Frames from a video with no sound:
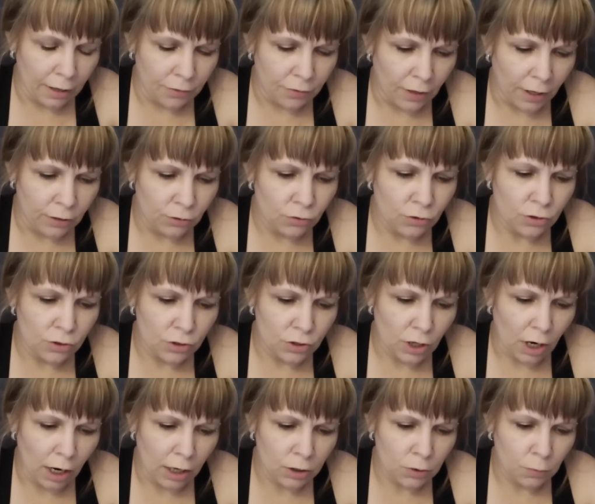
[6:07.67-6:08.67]
then
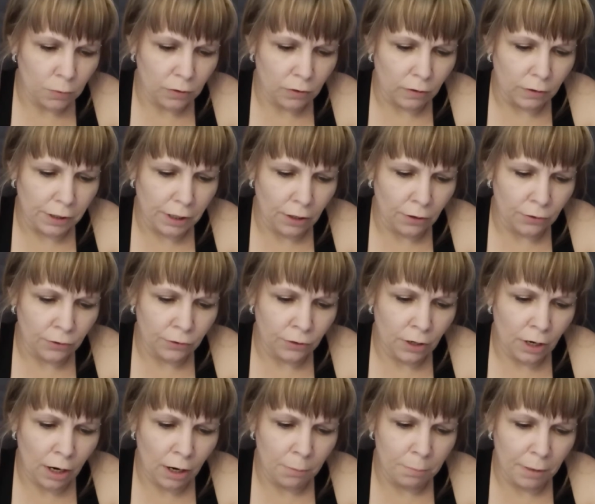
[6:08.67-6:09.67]
talked with
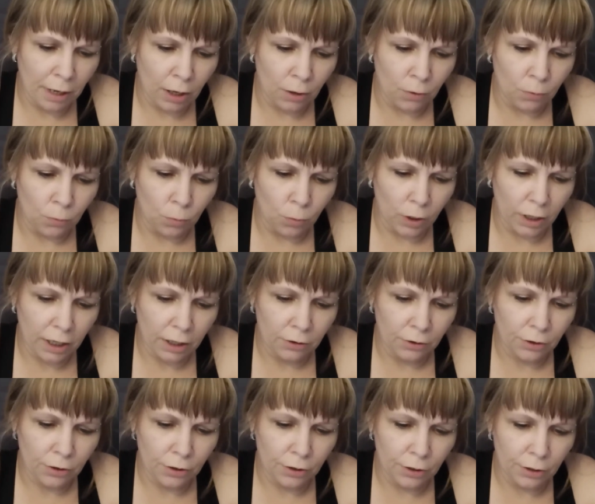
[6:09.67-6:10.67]
Leon about what had
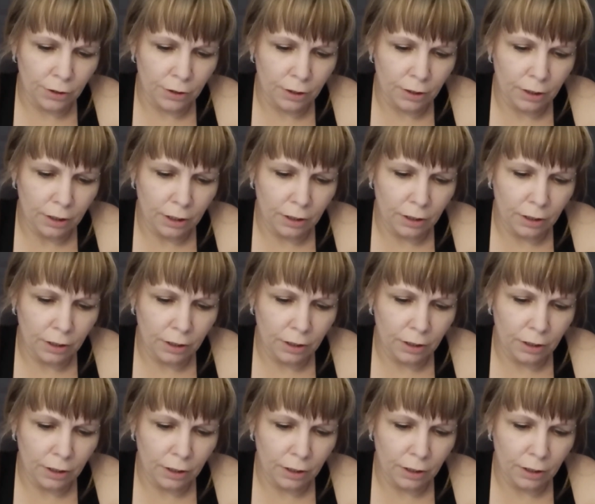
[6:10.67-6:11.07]
occurred